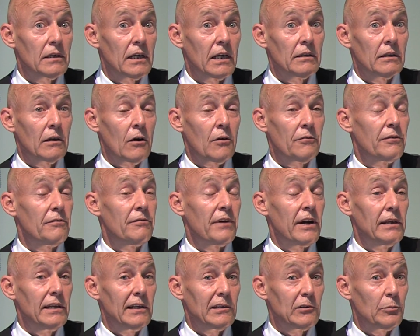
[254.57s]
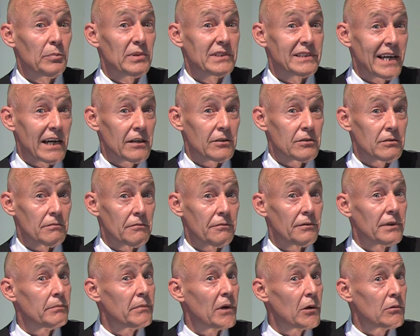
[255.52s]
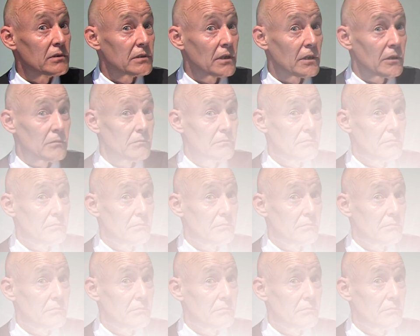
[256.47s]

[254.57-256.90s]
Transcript: and offer very little protection for your motorhome.